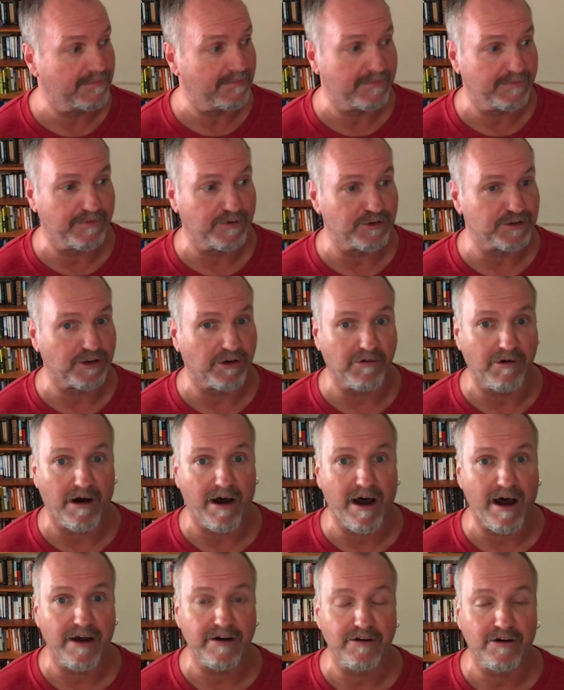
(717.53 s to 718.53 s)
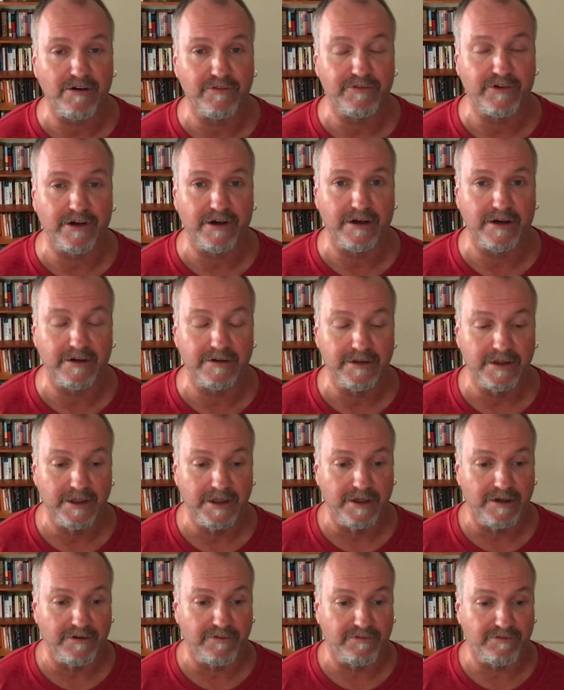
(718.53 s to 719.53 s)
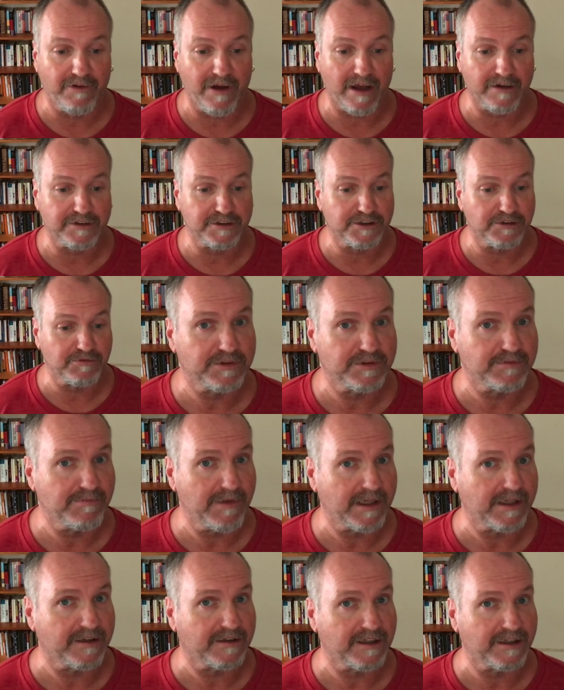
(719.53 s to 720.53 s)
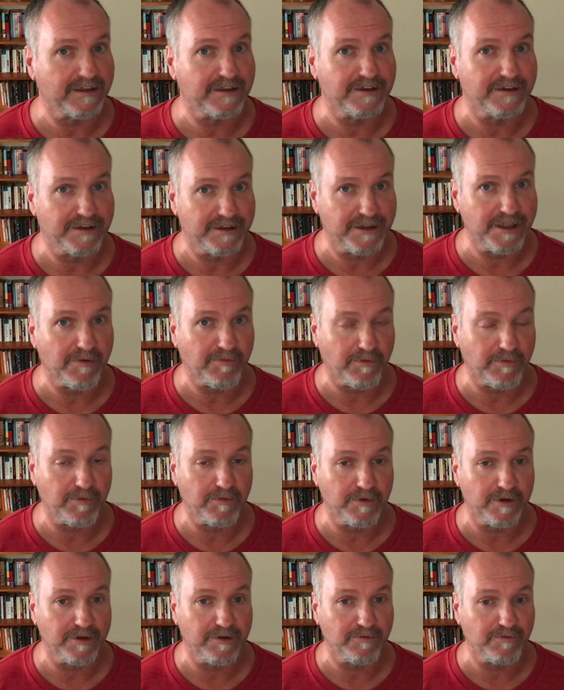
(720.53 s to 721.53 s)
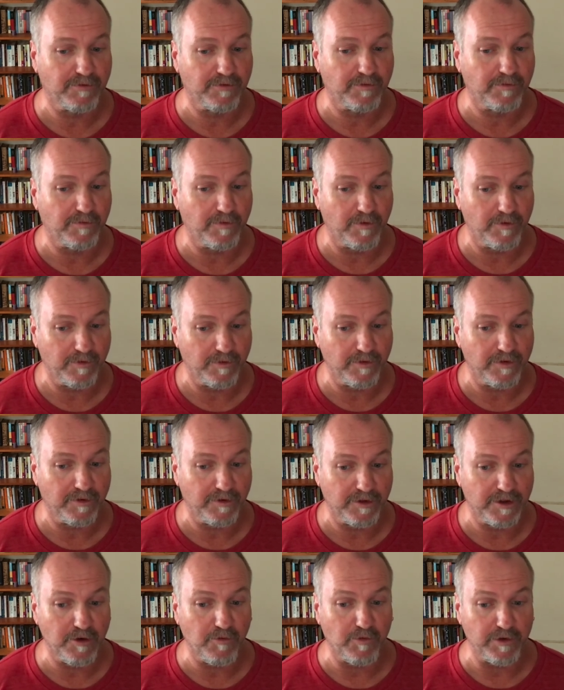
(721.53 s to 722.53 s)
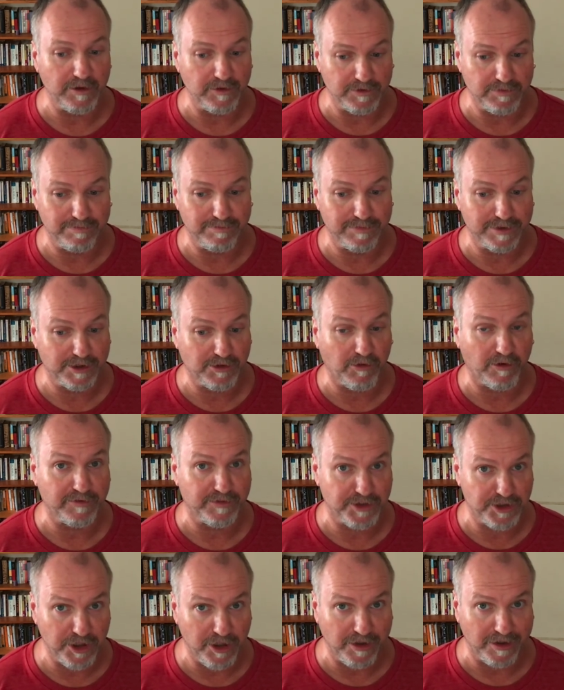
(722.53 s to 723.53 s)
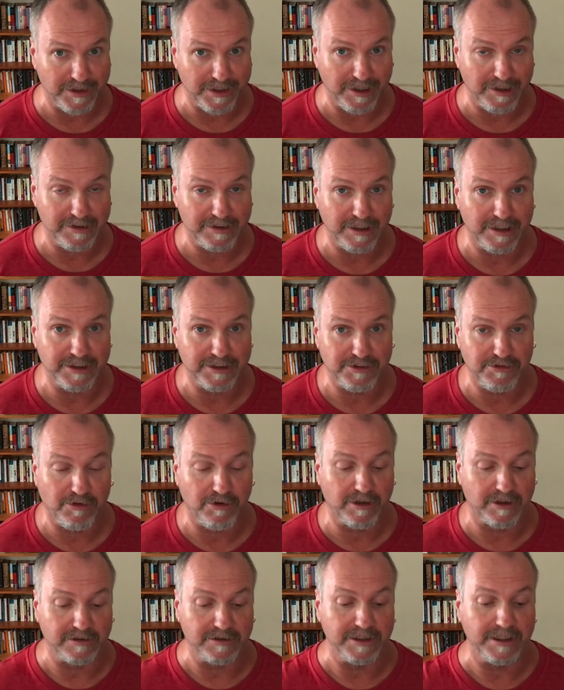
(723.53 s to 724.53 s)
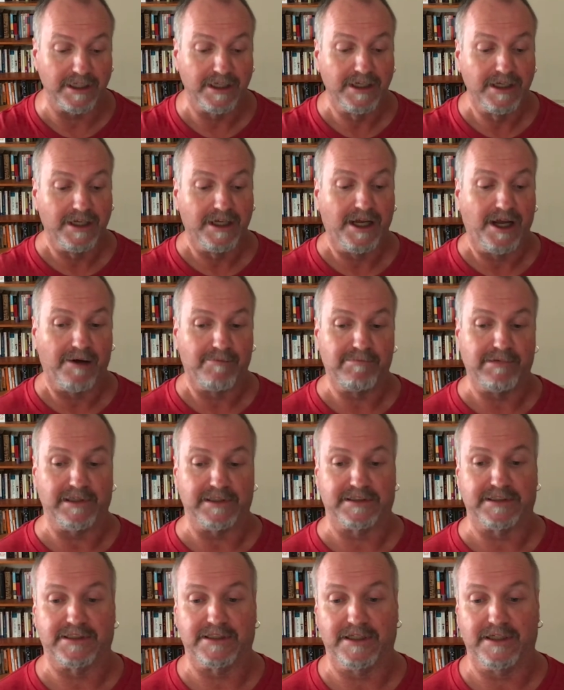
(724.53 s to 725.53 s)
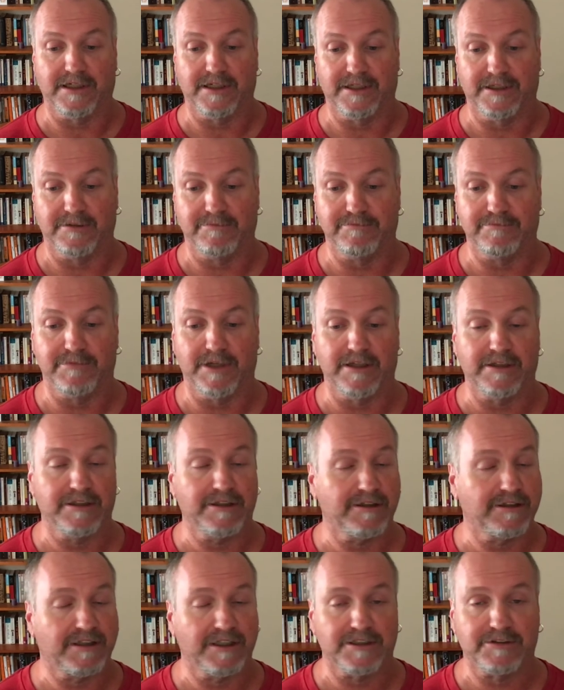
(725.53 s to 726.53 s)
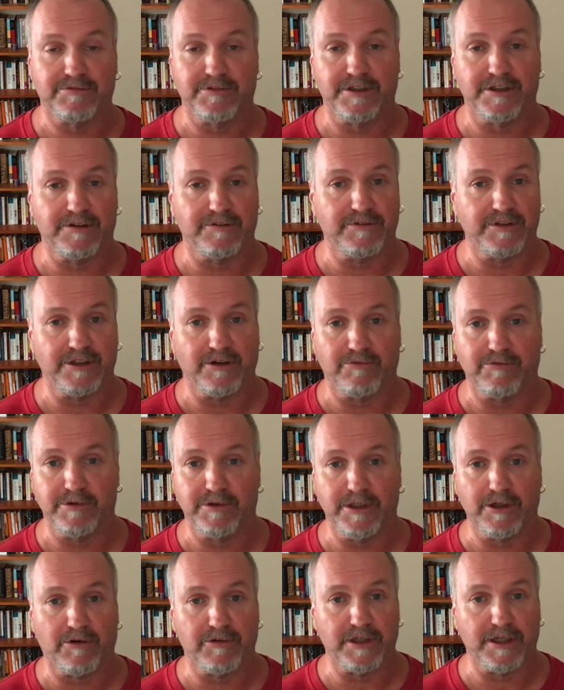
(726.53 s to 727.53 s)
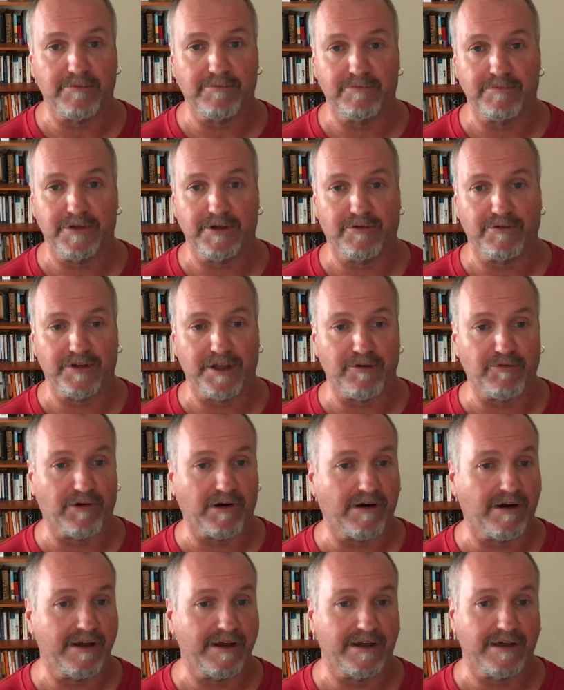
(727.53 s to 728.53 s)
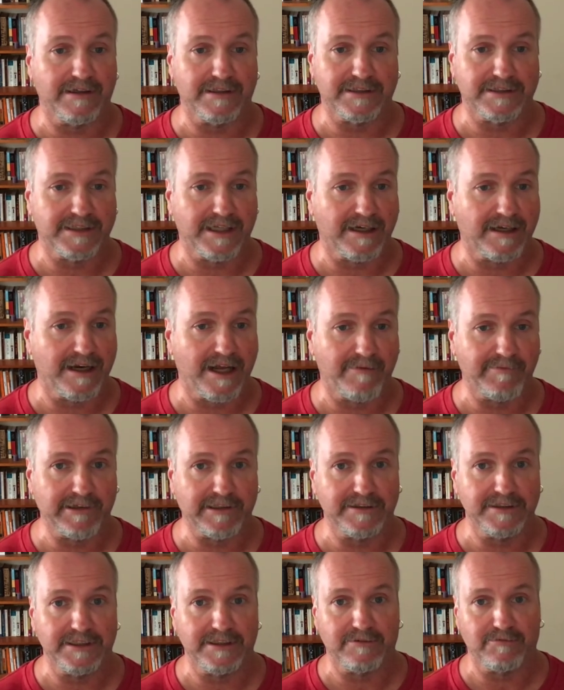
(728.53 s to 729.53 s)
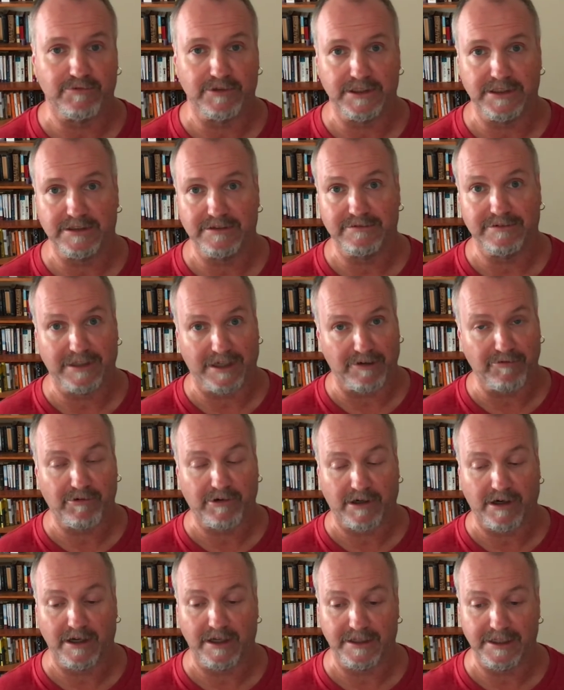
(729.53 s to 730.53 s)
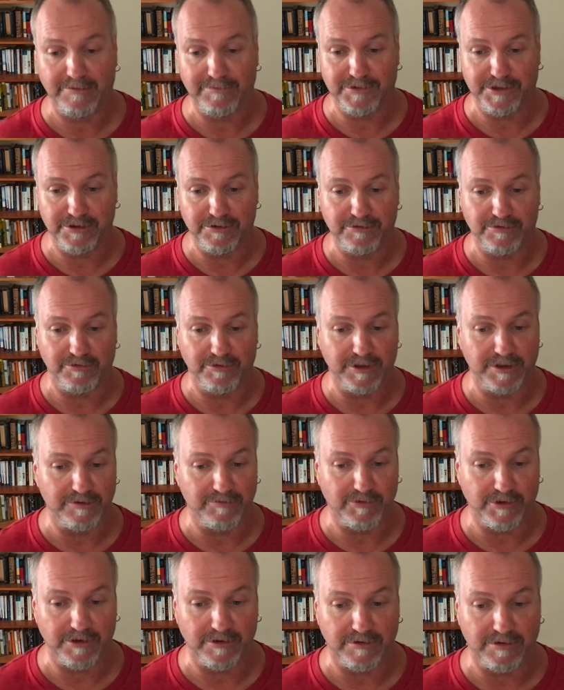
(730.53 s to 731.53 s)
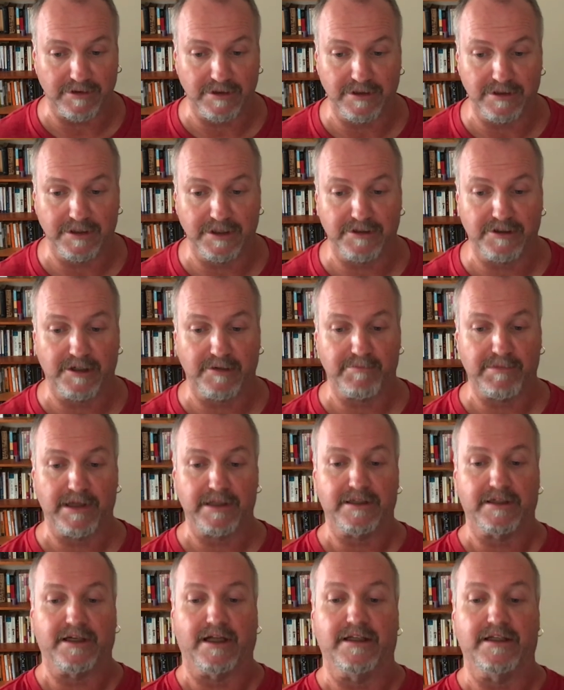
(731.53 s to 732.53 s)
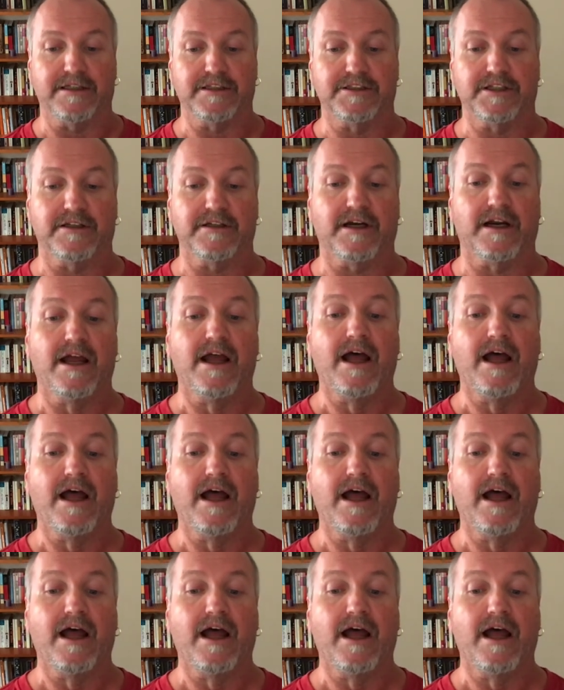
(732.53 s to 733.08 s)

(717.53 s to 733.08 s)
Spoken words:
there's a lot of factors that make you think that we sort of should historically, but because we owe them, they rely on us economically, and we kind of rely on them too. We're interdependent on each other.